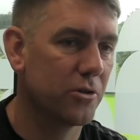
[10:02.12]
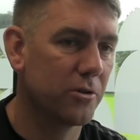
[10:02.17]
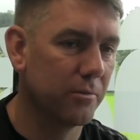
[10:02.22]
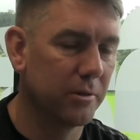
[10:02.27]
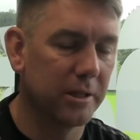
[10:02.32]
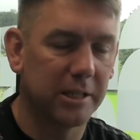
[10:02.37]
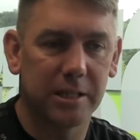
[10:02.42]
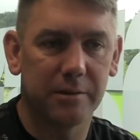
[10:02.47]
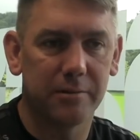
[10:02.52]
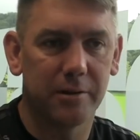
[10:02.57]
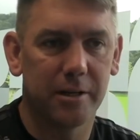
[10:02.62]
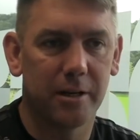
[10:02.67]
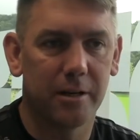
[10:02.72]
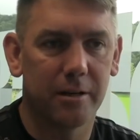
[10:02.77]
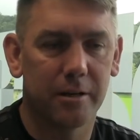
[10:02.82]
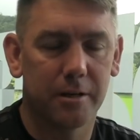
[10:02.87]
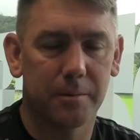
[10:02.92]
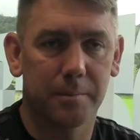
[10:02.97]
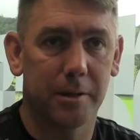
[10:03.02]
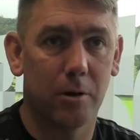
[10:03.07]
leaving,
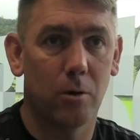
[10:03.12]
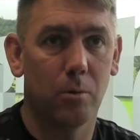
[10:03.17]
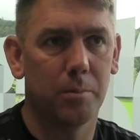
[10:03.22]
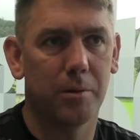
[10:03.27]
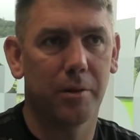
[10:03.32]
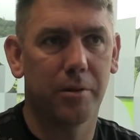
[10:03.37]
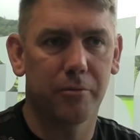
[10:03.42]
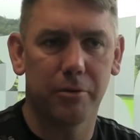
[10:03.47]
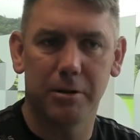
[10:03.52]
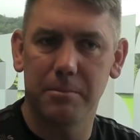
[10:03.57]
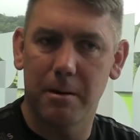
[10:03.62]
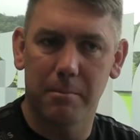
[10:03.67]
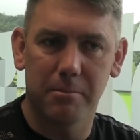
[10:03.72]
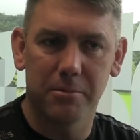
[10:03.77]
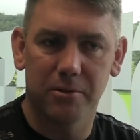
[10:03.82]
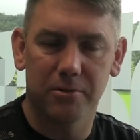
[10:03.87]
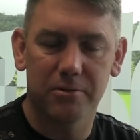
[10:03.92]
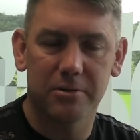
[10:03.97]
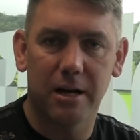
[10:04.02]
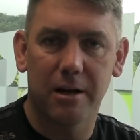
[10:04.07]
and the 3 members
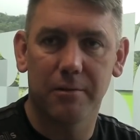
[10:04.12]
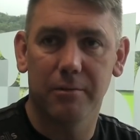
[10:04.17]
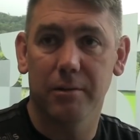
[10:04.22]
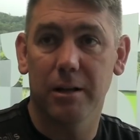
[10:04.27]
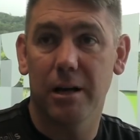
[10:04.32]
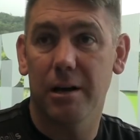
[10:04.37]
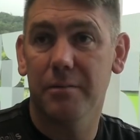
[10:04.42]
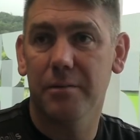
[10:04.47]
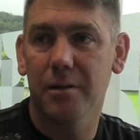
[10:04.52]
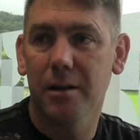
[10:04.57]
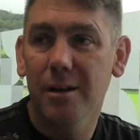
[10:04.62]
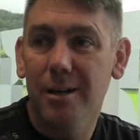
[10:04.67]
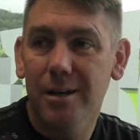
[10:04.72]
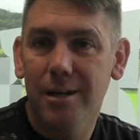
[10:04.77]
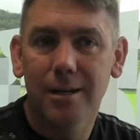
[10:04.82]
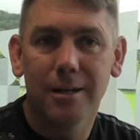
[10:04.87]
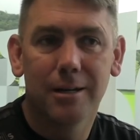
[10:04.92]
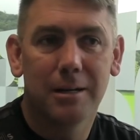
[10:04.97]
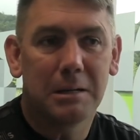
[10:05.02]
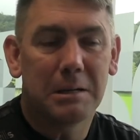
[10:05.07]
of staff have left.
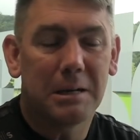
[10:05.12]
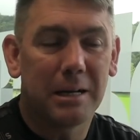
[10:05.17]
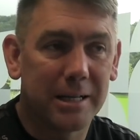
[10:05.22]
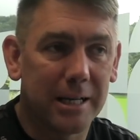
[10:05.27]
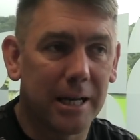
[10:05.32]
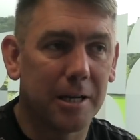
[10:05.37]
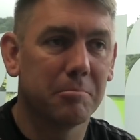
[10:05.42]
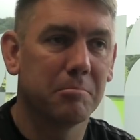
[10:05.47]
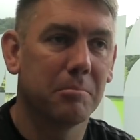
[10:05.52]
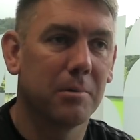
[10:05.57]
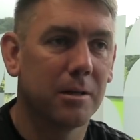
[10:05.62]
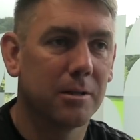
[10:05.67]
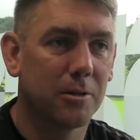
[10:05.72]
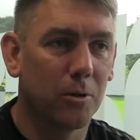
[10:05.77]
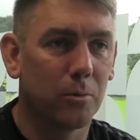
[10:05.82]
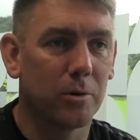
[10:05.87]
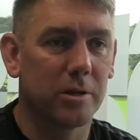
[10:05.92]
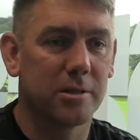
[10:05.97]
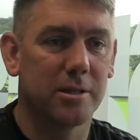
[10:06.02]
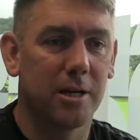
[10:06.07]
Again, I don't
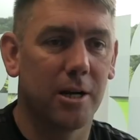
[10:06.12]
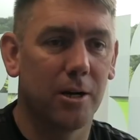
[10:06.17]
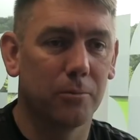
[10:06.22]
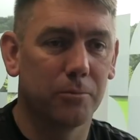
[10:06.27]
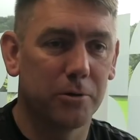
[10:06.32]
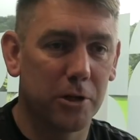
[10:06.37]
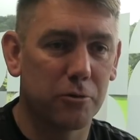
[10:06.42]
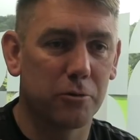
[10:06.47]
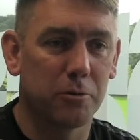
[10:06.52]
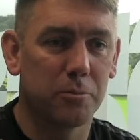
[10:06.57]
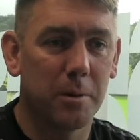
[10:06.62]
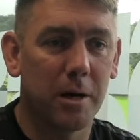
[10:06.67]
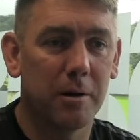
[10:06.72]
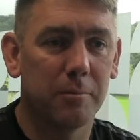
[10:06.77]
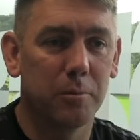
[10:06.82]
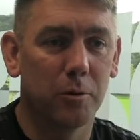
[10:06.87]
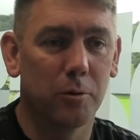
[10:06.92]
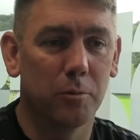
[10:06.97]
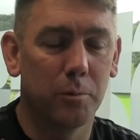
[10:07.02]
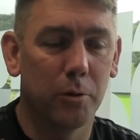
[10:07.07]
want to sound
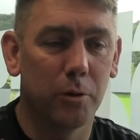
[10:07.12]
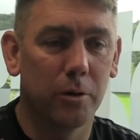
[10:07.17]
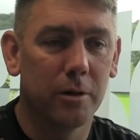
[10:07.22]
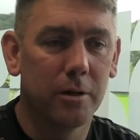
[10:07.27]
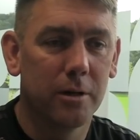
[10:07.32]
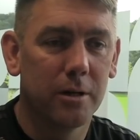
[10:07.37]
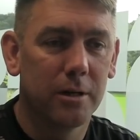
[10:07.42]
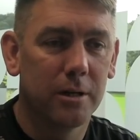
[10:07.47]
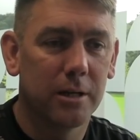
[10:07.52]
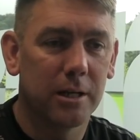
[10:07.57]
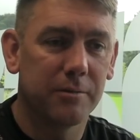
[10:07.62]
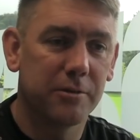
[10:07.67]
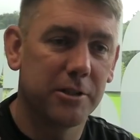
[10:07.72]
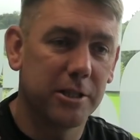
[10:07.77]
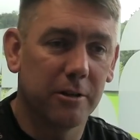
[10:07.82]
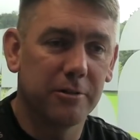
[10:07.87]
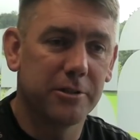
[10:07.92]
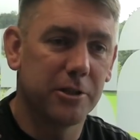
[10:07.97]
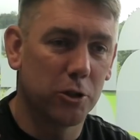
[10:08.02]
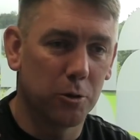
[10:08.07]
disrespectful, but if
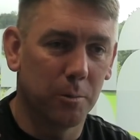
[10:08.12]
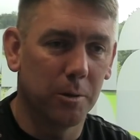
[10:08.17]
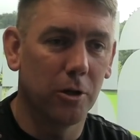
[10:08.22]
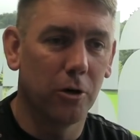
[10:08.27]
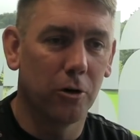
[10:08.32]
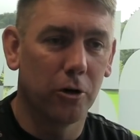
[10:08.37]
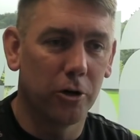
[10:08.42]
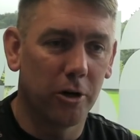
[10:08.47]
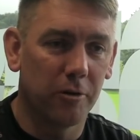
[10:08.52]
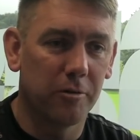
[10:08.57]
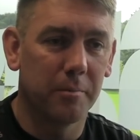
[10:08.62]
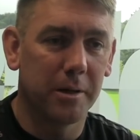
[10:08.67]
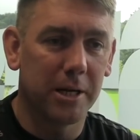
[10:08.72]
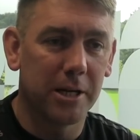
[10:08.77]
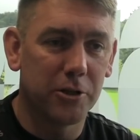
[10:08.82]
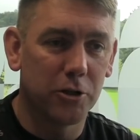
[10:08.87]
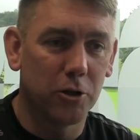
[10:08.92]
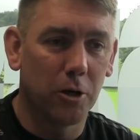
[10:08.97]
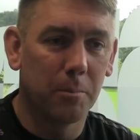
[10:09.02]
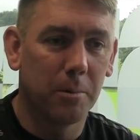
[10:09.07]
Chelsea come along and offer me a
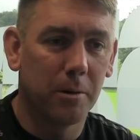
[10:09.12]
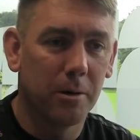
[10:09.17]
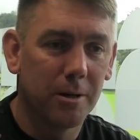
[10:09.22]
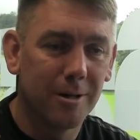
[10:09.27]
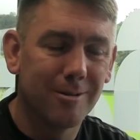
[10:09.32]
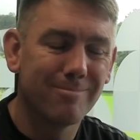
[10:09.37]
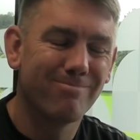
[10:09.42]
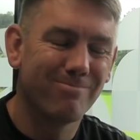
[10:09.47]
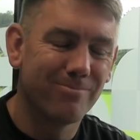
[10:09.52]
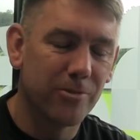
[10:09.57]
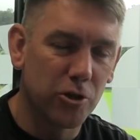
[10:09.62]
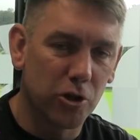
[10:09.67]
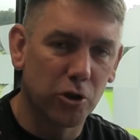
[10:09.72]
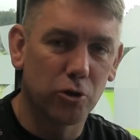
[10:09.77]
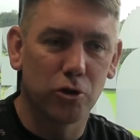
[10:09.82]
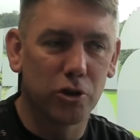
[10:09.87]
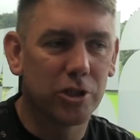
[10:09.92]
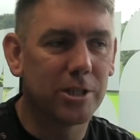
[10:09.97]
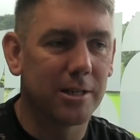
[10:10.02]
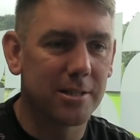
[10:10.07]
job, there's a
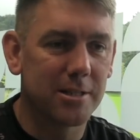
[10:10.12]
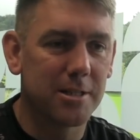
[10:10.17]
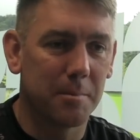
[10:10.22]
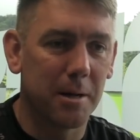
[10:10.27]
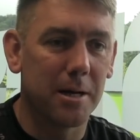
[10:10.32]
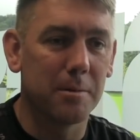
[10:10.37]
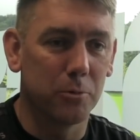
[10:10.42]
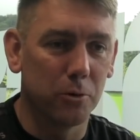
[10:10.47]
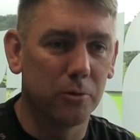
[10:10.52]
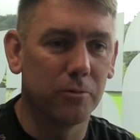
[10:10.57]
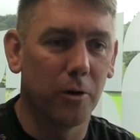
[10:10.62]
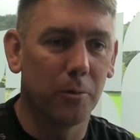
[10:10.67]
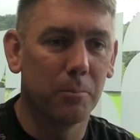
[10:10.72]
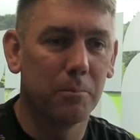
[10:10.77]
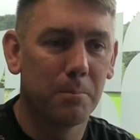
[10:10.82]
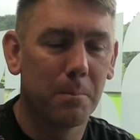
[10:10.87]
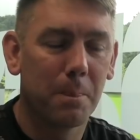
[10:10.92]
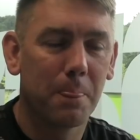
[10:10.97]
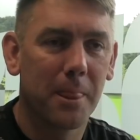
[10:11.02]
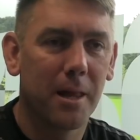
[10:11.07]
good chance I might move on.
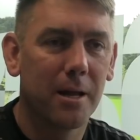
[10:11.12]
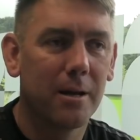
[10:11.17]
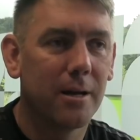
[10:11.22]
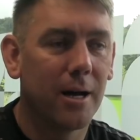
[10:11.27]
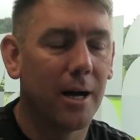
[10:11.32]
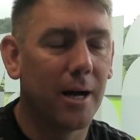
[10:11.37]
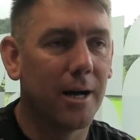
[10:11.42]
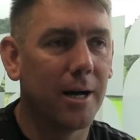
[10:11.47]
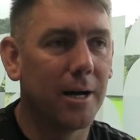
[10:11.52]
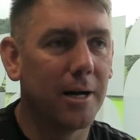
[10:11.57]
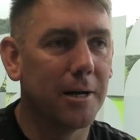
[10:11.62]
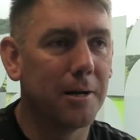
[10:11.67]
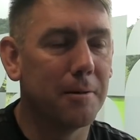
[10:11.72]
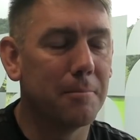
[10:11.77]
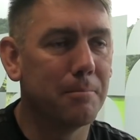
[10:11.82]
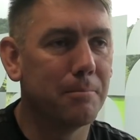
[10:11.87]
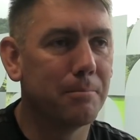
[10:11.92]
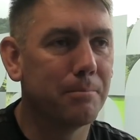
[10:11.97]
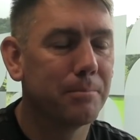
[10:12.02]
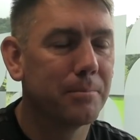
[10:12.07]

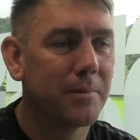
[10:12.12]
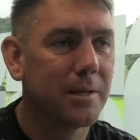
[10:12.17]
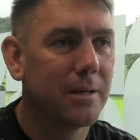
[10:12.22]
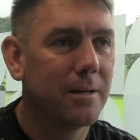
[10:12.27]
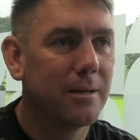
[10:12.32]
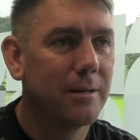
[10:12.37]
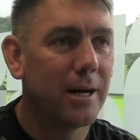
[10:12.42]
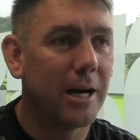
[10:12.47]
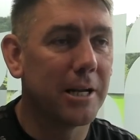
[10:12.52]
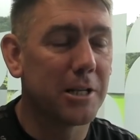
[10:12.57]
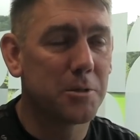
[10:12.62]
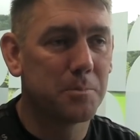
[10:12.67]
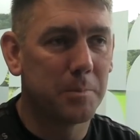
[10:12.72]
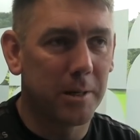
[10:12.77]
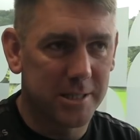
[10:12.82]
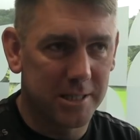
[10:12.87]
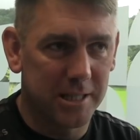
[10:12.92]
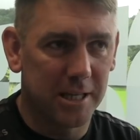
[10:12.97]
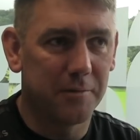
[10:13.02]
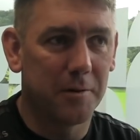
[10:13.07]
And
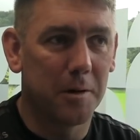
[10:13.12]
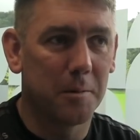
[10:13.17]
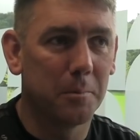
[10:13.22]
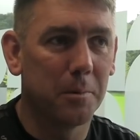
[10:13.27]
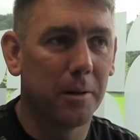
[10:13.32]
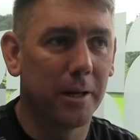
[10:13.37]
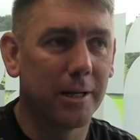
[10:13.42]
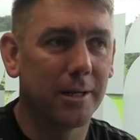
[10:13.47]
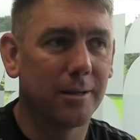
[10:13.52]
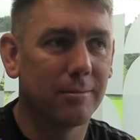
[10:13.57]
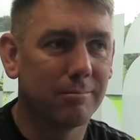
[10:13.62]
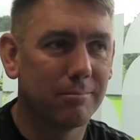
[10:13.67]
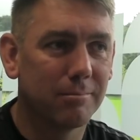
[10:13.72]
especially if I can play